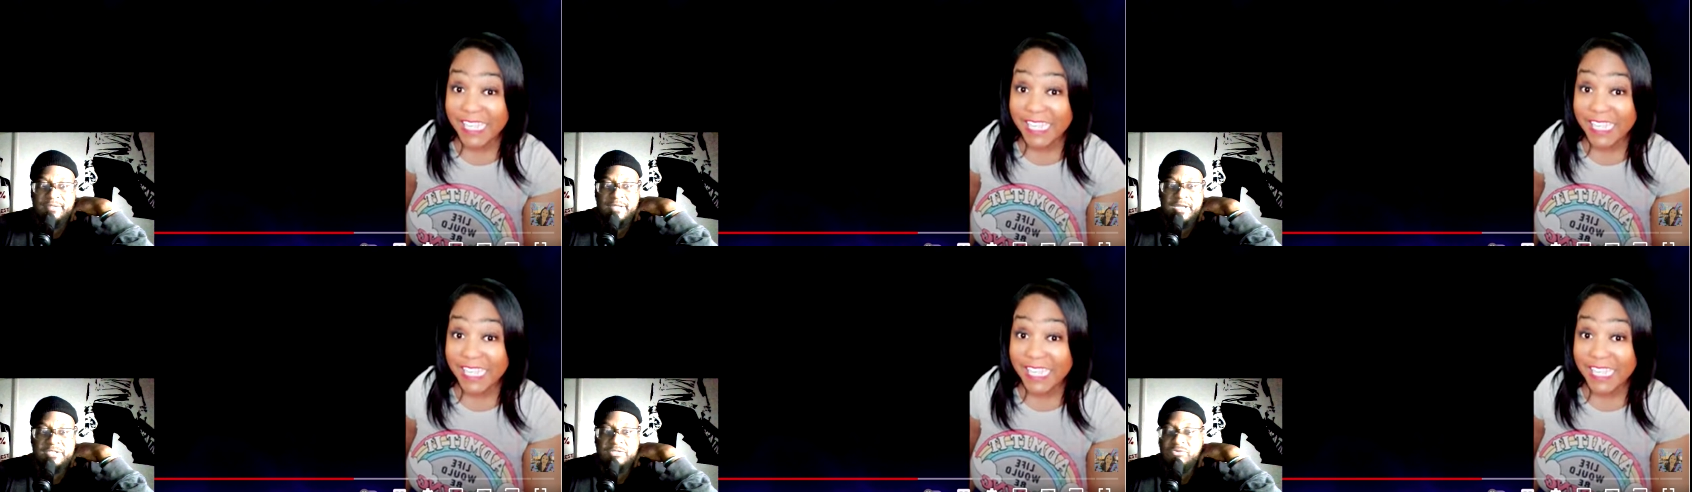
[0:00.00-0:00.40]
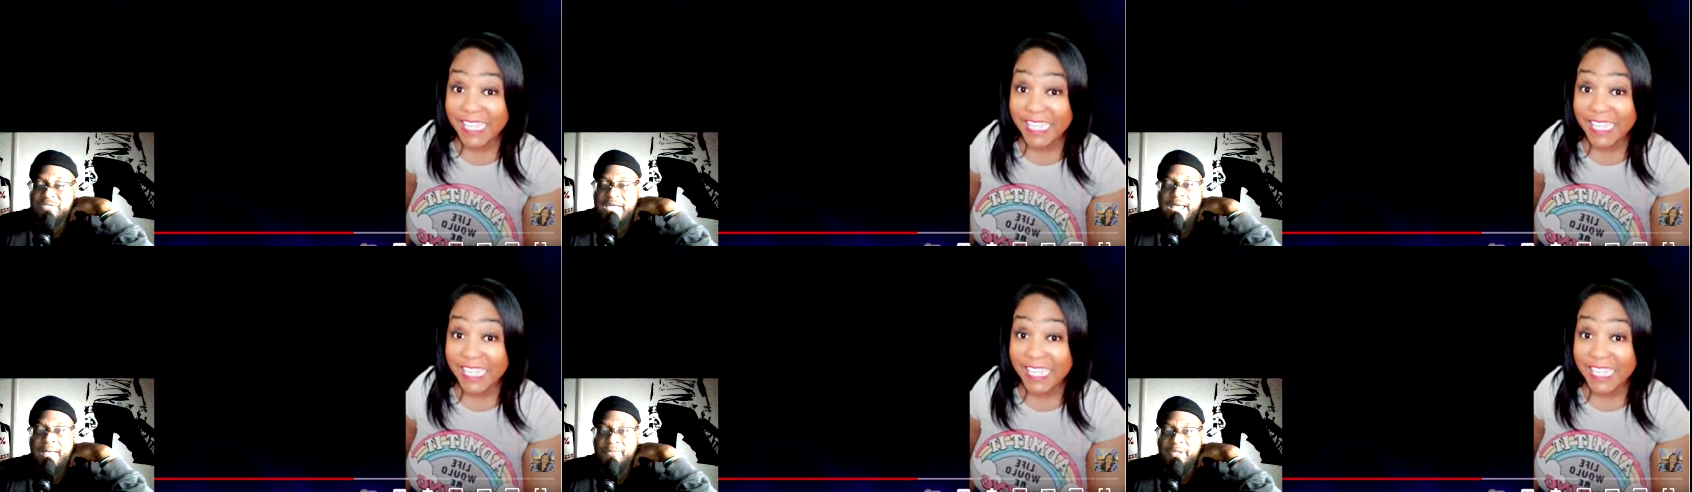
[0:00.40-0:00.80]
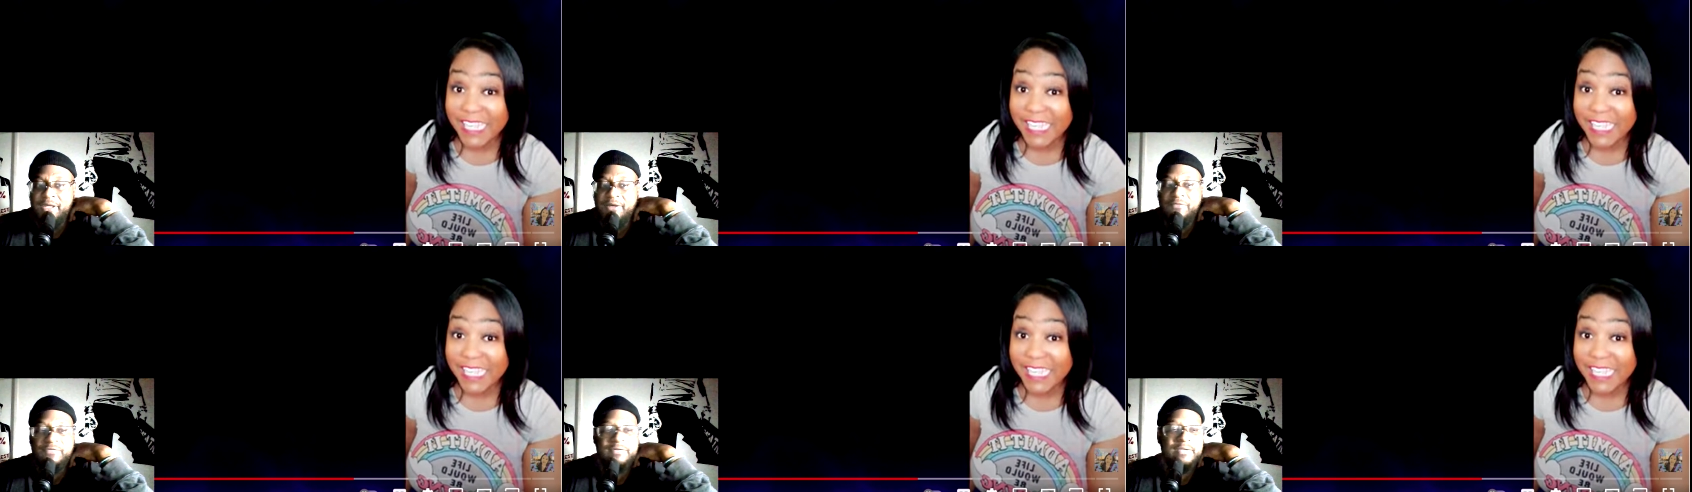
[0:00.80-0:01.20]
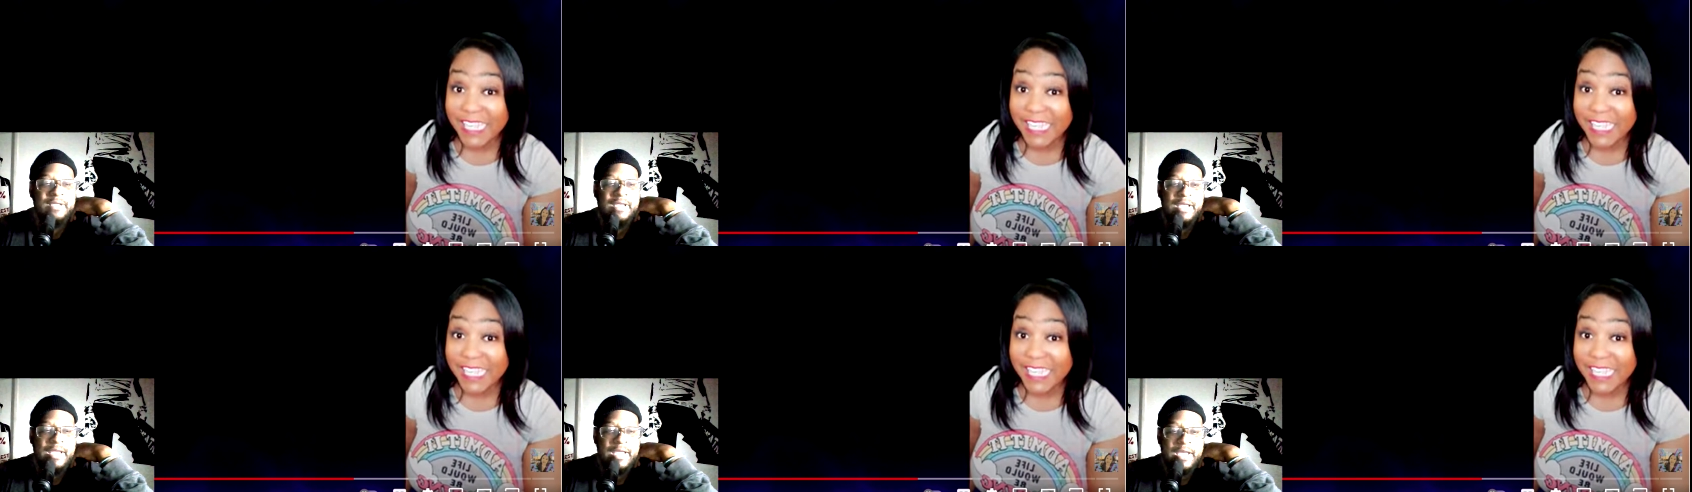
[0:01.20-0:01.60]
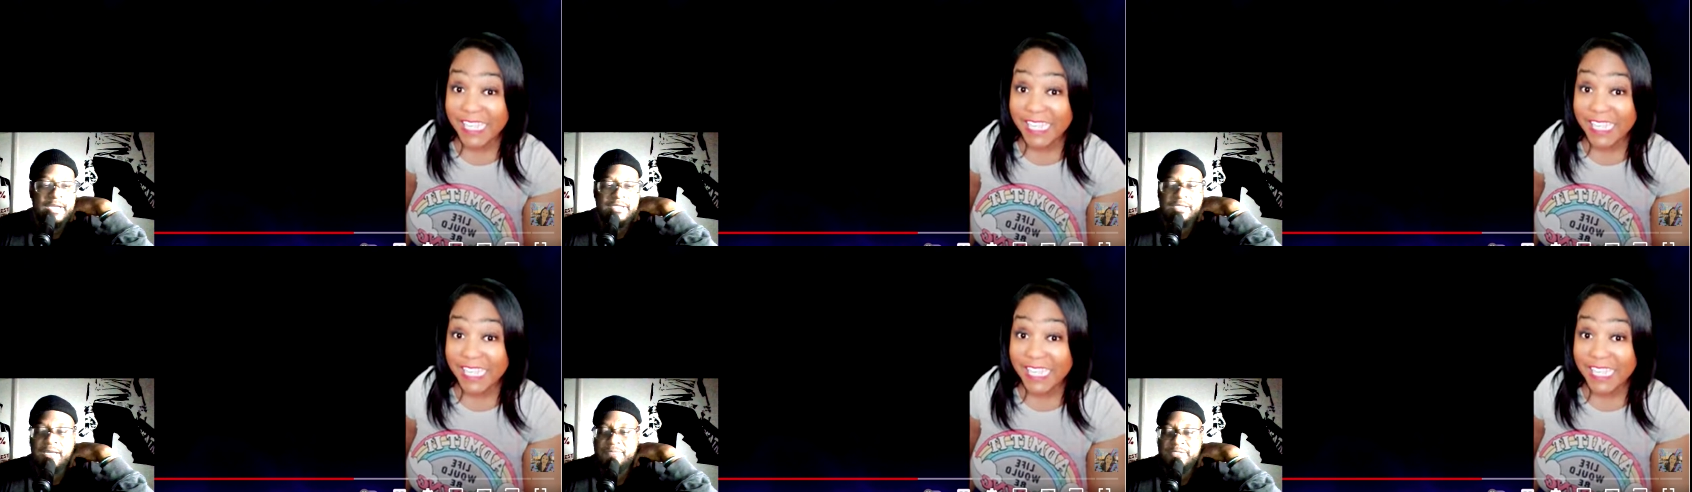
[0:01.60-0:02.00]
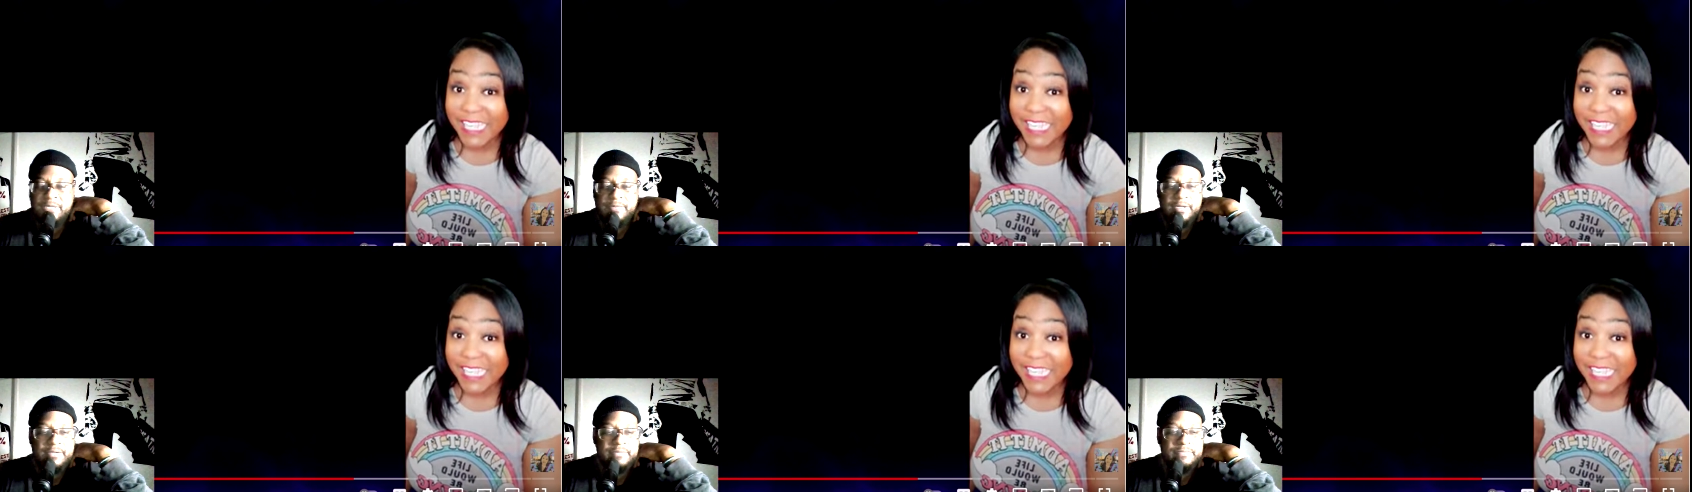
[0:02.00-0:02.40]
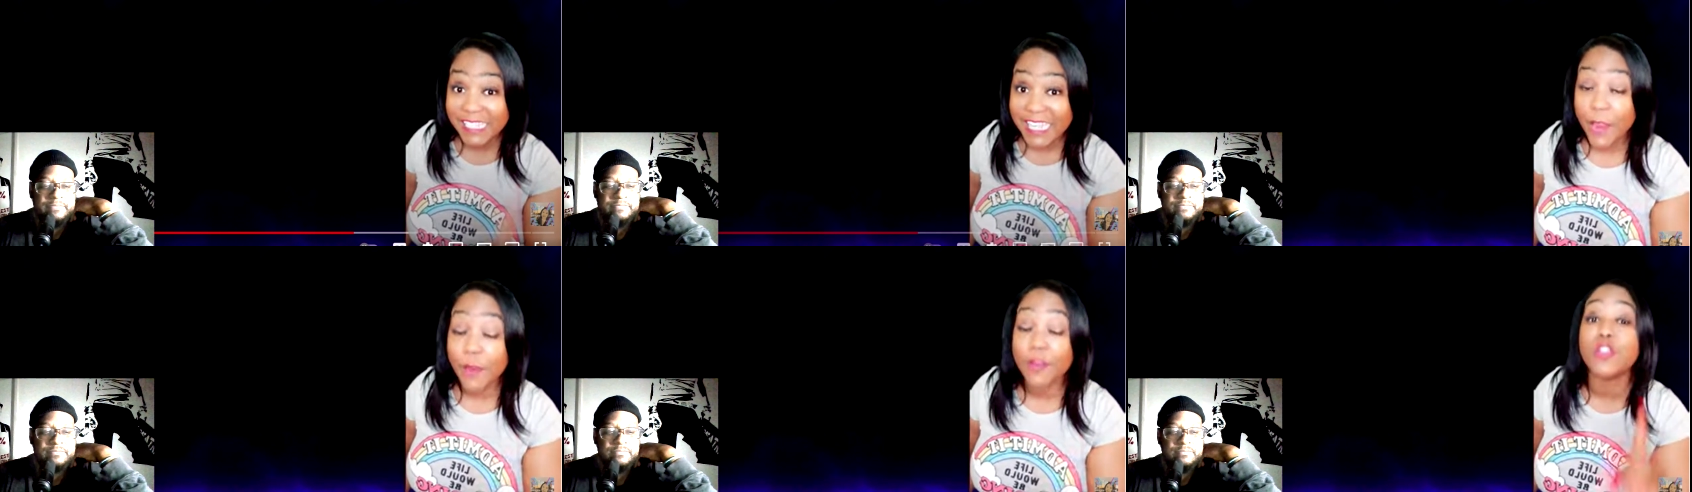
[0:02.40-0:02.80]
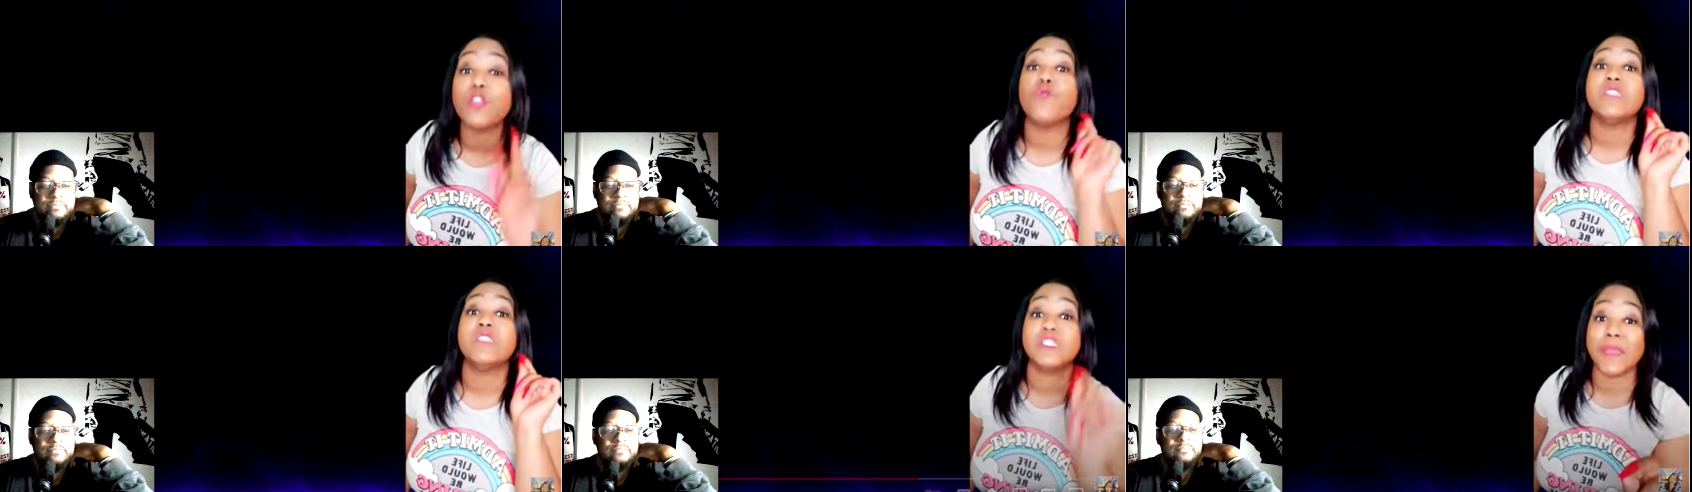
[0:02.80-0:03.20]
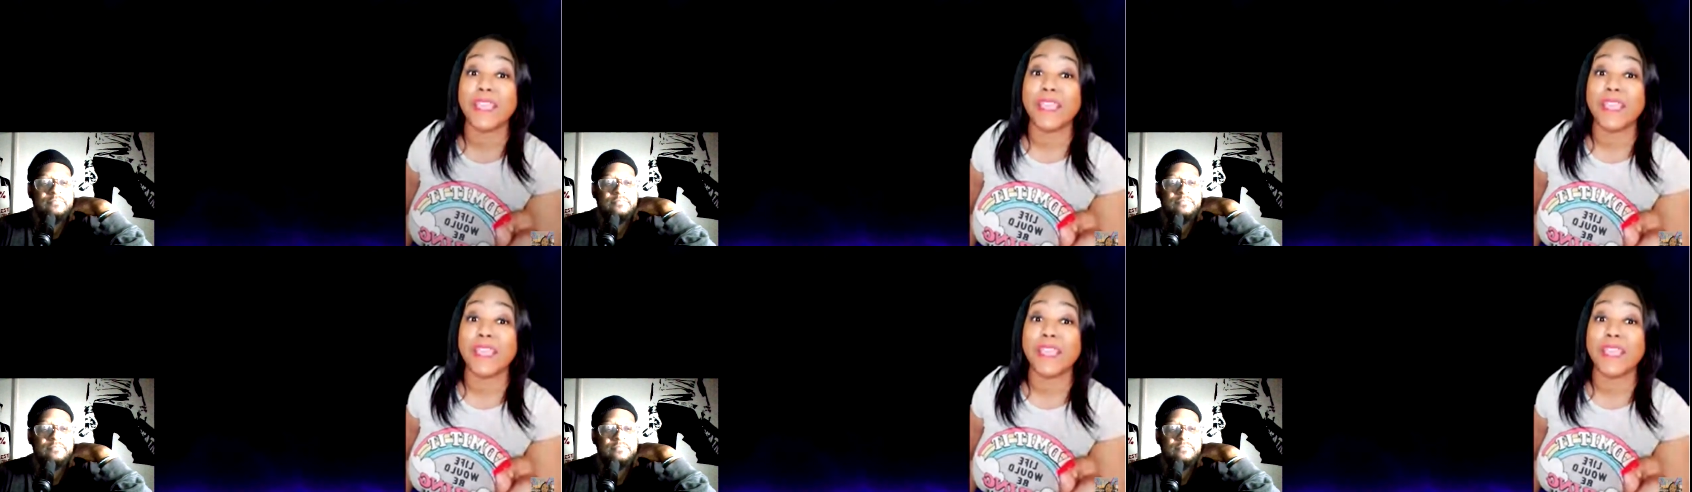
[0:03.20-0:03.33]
Speaker 1: there's no time left. Hit the thumbs up button
Speaker 2: character was